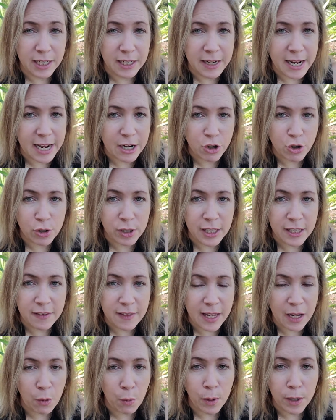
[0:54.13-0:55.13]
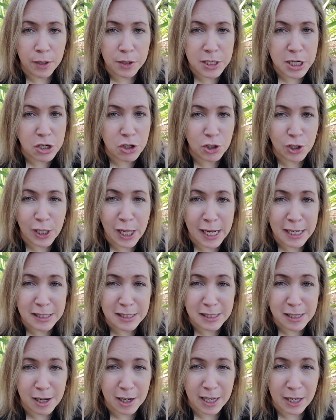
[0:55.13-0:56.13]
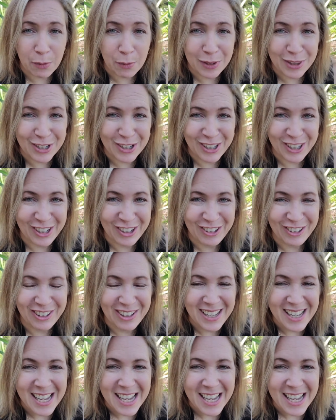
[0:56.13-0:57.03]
Naturally, they will touch the light socket when they're little.